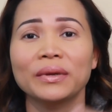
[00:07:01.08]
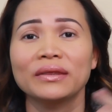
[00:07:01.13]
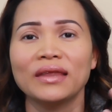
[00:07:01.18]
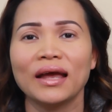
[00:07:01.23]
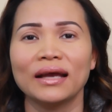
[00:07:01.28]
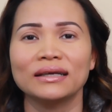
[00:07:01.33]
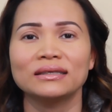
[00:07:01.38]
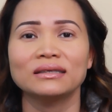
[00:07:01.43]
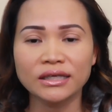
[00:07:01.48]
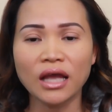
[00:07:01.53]
but
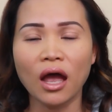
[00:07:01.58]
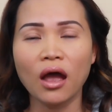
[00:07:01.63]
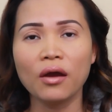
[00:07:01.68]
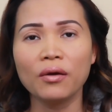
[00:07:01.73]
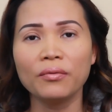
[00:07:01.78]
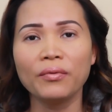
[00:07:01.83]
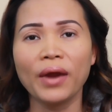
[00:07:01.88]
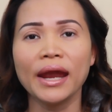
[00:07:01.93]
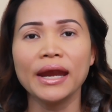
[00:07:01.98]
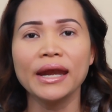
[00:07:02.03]
that's
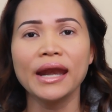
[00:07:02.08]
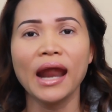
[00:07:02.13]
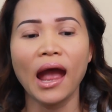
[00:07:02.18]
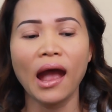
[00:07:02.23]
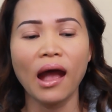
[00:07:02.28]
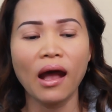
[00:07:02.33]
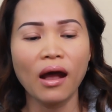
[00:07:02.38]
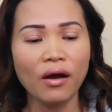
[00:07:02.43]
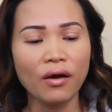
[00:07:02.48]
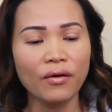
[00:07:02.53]
so. Right
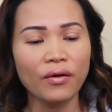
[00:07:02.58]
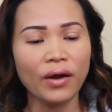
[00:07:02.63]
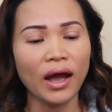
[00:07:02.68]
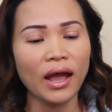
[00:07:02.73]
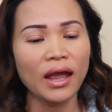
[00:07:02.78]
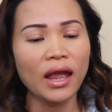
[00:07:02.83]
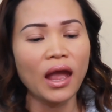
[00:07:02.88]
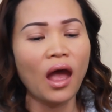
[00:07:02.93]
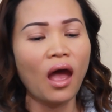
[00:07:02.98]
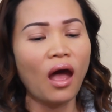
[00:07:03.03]
now
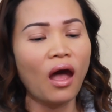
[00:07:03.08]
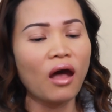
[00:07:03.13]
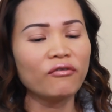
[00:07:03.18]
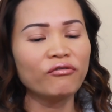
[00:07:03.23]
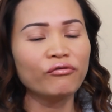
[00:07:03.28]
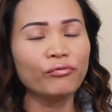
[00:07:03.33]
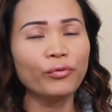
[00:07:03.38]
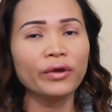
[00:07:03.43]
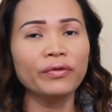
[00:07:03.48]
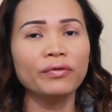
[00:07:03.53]
I
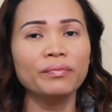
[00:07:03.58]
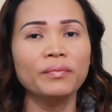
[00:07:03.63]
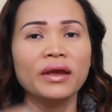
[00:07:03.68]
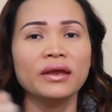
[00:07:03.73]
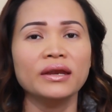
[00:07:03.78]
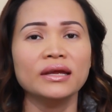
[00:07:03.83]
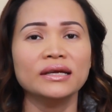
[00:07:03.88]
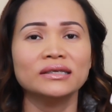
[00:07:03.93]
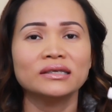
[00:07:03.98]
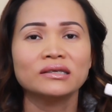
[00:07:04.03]
have with
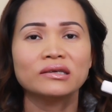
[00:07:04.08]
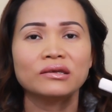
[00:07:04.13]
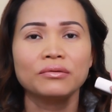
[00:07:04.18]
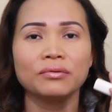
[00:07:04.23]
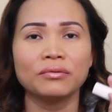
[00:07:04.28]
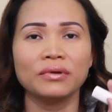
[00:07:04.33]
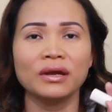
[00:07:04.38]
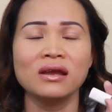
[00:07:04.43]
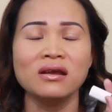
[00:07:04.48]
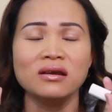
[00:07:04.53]
me is
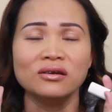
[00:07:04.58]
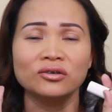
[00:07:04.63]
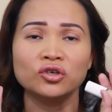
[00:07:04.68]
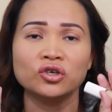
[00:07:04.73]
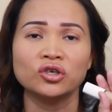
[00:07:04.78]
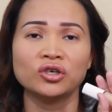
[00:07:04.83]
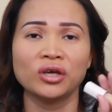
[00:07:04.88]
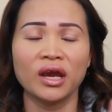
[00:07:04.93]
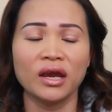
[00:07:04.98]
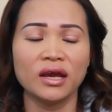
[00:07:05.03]
3
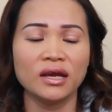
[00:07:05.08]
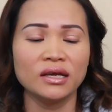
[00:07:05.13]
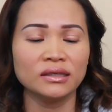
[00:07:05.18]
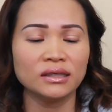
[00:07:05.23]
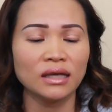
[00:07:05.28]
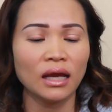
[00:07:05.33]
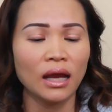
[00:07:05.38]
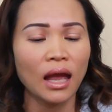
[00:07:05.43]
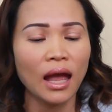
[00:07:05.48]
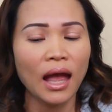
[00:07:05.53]

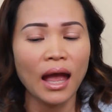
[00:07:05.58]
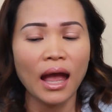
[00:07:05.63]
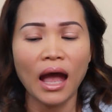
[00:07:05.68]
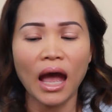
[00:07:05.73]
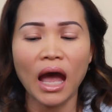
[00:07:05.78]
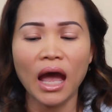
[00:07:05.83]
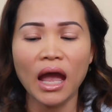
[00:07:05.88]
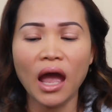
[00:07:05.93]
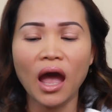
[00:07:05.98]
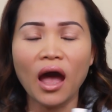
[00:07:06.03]
shades.
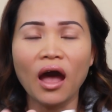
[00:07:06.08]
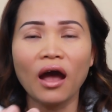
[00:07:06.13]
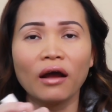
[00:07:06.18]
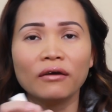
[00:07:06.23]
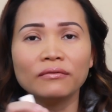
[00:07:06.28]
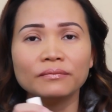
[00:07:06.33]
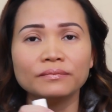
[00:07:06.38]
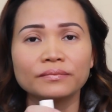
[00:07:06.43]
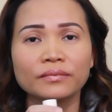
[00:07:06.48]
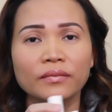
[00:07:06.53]
I
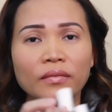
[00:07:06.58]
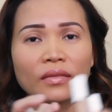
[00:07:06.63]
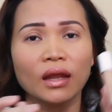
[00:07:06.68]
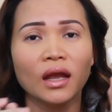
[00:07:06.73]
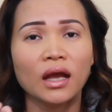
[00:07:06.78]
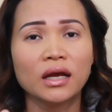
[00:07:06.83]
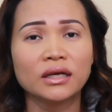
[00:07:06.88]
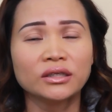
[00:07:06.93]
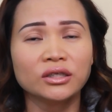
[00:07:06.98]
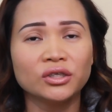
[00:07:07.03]
have
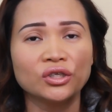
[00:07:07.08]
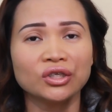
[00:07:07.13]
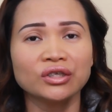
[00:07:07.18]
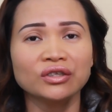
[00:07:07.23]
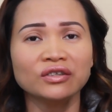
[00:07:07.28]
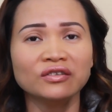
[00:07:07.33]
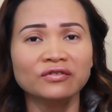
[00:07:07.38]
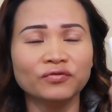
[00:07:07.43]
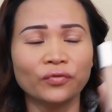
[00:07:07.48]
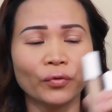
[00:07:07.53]

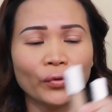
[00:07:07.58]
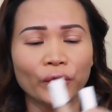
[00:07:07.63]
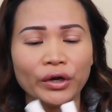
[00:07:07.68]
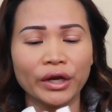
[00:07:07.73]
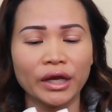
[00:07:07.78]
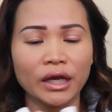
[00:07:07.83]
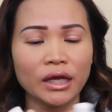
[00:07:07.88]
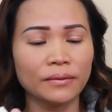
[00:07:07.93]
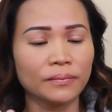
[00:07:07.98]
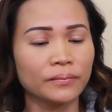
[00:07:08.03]

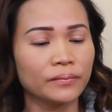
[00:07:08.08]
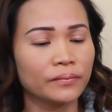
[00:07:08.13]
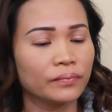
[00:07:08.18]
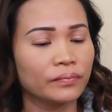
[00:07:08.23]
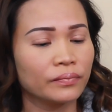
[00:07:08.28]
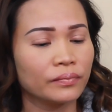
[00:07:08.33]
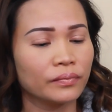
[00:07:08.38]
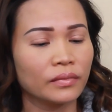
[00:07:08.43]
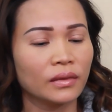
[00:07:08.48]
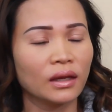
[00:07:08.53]
240,
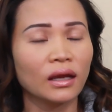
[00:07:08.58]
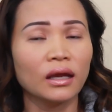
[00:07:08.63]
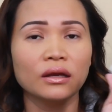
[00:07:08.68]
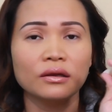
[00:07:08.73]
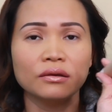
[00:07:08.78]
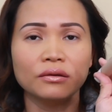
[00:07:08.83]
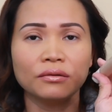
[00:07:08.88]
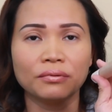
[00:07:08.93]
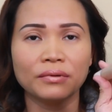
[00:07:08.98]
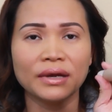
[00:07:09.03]

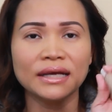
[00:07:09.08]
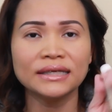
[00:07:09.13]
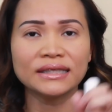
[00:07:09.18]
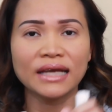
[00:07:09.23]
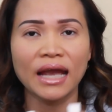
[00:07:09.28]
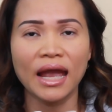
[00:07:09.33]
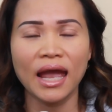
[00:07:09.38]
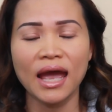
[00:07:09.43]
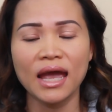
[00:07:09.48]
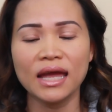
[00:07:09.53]

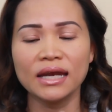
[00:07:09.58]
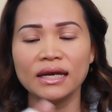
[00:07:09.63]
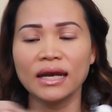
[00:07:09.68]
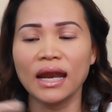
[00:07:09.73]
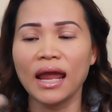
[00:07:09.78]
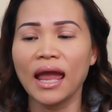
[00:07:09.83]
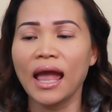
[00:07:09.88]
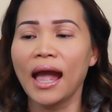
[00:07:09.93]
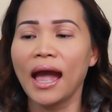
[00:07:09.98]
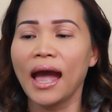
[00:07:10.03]

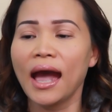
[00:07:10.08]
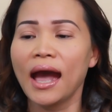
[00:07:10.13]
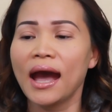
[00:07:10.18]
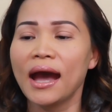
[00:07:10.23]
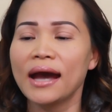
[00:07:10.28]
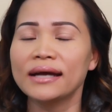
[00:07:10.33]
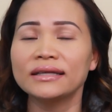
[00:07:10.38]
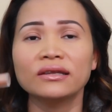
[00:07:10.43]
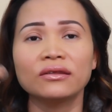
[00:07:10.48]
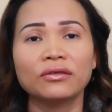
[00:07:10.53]
310
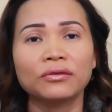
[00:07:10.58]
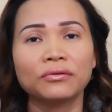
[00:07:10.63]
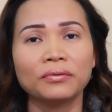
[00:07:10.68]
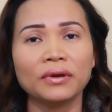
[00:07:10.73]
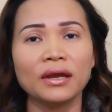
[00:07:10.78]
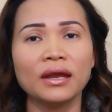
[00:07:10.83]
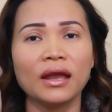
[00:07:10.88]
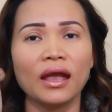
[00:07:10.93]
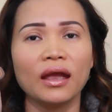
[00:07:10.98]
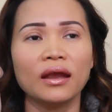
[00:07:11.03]
and
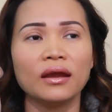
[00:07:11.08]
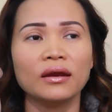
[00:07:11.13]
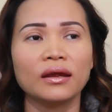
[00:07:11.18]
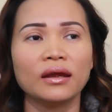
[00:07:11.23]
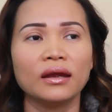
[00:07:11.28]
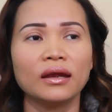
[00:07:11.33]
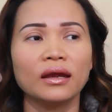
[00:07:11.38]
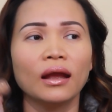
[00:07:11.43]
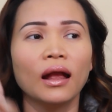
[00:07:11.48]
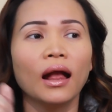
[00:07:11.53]

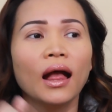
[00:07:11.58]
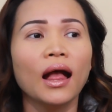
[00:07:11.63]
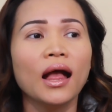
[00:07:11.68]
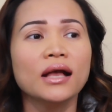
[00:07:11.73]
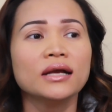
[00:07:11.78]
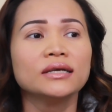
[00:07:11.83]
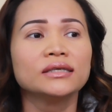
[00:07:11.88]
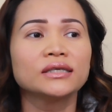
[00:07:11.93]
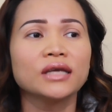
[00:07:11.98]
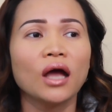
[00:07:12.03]
380.
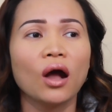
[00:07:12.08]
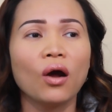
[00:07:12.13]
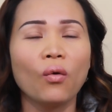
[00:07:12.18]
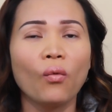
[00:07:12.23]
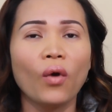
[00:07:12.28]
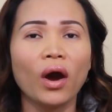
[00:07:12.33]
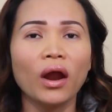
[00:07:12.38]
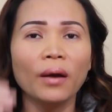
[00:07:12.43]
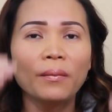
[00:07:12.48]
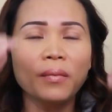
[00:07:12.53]

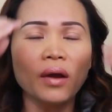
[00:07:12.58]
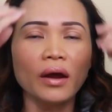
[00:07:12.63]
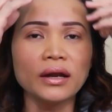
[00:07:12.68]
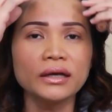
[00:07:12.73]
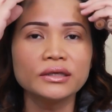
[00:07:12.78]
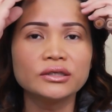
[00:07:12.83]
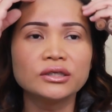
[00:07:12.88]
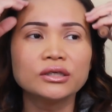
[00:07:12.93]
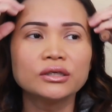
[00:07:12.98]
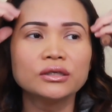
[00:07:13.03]
So what I'm
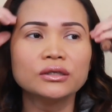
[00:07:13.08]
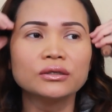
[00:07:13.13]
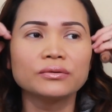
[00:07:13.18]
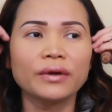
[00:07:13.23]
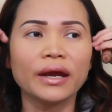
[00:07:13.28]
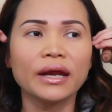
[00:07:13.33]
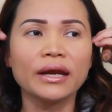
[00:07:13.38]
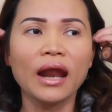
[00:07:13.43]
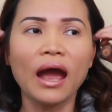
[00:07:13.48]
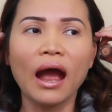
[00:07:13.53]
gonna do
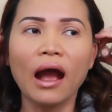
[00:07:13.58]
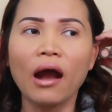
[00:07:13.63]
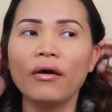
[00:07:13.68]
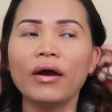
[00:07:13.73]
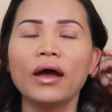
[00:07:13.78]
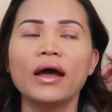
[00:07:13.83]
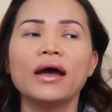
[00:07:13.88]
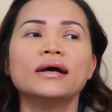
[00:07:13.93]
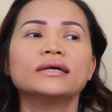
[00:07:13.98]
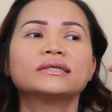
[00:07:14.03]
right
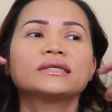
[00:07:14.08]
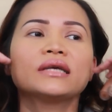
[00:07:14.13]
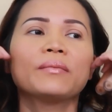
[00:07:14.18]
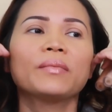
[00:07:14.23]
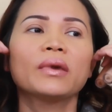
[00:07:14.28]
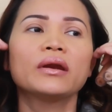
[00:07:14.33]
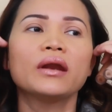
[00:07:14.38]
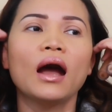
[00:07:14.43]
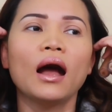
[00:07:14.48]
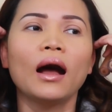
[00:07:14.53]
now is
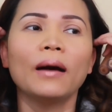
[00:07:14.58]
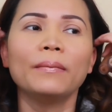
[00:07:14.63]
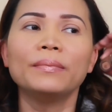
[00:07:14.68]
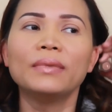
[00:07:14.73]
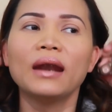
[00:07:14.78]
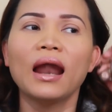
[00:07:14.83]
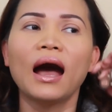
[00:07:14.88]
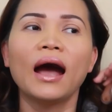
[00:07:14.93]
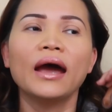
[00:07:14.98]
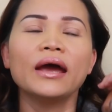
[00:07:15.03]
I'm gonna
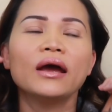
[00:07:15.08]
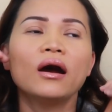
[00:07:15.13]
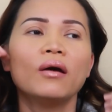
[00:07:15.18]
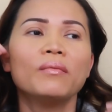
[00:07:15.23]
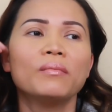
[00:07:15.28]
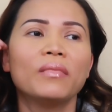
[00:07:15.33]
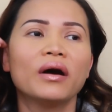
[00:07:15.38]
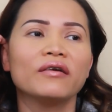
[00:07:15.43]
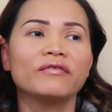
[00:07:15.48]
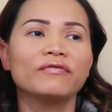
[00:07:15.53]
apply
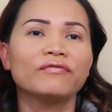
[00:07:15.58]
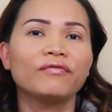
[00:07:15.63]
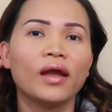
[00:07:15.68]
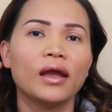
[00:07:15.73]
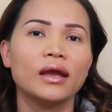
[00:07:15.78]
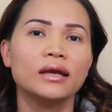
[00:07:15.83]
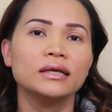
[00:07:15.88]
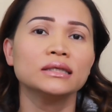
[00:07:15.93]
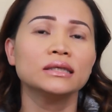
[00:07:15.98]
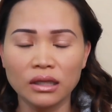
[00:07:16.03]
on my
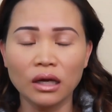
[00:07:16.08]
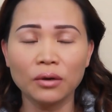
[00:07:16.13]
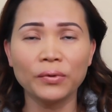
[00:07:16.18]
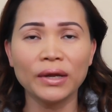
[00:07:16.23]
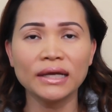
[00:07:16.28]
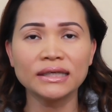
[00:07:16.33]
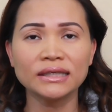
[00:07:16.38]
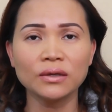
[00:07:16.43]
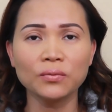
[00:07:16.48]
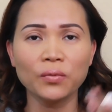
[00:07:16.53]
face. The
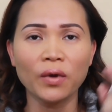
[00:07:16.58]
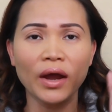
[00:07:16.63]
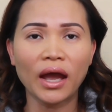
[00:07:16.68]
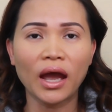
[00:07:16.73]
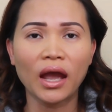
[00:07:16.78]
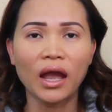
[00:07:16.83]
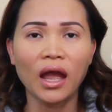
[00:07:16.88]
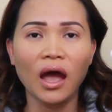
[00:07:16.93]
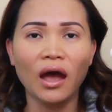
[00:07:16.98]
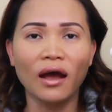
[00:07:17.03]
reason why
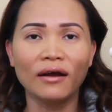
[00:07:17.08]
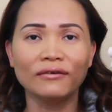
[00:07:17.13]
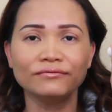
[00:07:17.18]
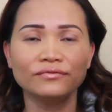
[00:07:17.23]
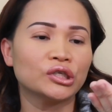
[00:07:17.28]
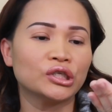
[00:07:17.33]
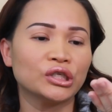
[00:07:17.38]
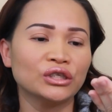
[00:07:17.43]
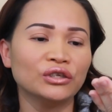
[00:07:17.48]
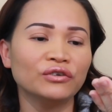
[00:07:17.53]
I
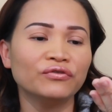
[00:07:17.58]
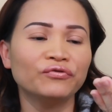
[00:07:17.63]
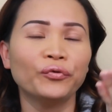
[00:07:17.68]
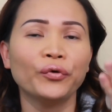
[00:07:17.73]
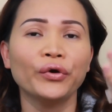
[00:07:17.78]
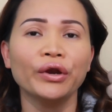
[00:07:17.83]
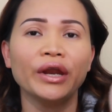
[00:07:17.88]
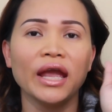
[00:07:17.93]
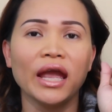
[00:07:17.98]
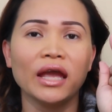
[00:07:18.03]
have
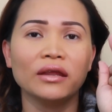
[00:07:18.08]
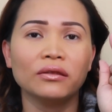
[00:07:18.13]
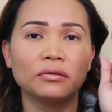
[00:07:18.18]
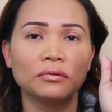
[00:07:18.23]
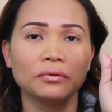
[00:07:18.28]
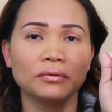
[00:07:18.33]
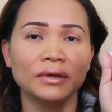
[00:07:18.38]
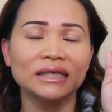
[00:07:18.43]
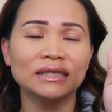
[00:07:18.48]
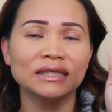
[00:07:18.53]
240 and
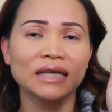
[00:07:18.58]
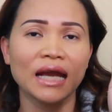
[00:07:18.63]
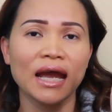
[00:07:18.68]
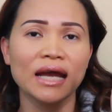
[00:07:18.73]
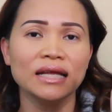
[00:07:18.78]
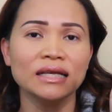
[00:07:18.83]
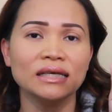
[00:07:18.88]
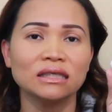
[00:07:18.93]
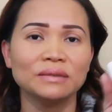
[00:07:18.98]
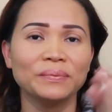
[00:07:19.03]

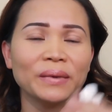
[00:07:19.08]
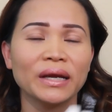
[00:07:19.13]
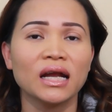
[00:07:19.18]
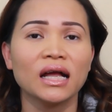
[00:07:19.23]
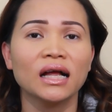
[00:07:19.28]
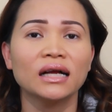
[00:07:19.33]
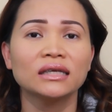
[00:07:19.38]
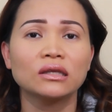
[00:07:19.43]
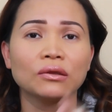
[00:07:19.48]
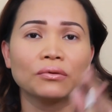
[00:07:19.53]
310 is
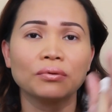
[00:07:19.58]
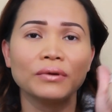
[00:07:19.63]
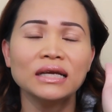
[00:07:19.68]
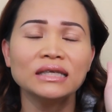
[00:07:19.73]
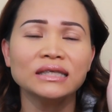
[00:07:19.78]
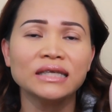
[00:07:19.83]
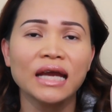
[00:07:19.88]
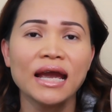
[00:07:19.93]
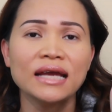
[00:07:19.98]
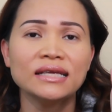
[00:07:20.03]
because
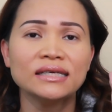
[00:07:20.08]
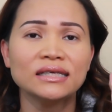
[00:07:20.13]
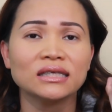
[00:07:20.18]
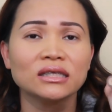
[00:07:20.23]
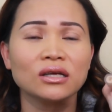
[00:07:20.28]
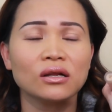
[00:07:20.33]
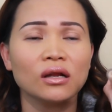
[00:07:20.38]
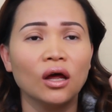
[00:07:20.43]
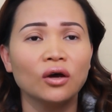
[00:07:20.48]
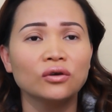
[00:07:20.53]
310
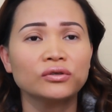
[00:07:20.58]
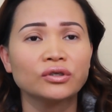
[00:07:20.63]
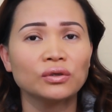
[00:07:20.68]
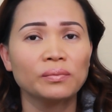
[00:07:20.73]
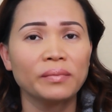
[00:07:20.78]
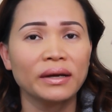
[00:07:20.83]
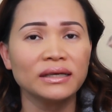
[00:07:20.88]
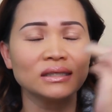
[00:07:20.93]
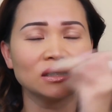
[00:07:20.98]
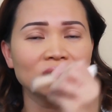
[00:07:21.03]
is close
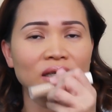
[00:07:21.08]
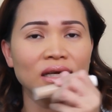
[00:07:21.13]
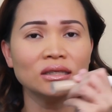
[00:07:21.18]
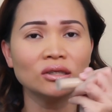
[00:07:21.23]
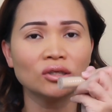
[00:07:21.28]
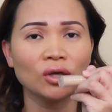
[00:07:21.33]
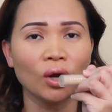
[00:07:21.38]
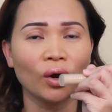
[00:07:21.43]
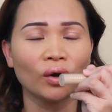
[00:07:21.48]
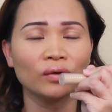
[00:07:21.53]
to my
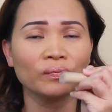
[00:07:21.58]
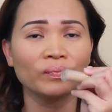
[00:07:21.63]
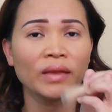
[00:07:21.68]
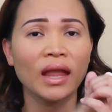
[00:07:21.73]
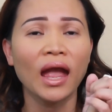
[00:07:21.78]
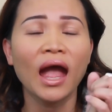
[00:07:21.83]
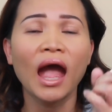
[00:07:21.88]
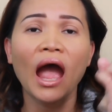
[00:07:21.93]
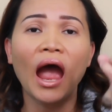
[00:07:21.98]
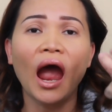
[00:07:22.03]
skin tone.
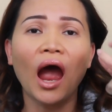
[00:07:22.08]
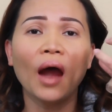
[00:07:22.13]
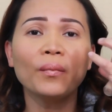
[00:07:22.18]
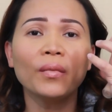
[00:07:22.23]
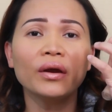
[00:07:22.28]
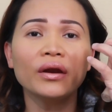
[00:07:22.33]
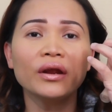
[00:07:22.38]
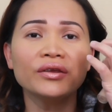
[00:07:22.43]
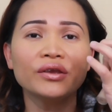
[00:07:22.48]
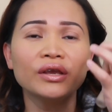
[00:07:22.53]

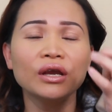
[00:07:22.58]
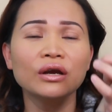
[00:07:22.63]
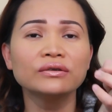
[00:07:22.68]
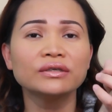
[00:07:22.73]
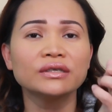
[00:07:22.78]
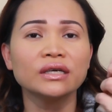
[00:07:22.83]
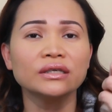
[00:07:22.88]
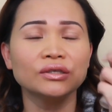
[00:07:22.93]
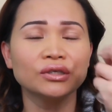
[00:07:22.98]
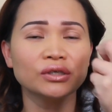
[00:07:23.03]
I'm gonna
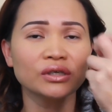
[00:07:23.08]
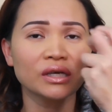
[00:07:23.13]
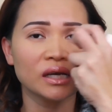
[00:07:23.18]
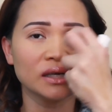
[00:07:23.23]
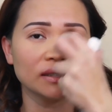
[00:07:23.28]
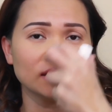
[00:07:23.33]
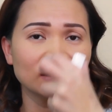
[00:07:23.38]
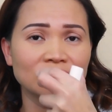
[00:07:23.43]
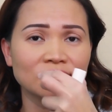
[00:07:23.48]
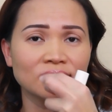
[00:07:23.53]
use it to
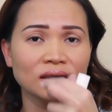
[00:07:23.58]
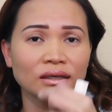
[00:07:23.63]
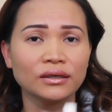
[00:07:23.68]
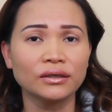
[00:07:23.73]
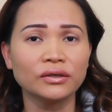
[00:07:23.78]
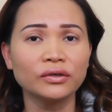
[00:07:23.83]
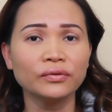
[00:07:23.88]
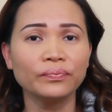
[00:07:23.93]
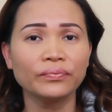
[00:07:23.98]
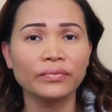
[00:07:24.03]

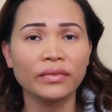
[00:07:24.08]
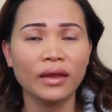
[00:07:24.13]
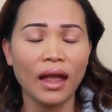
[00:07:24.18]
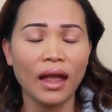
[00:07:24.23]
conceal,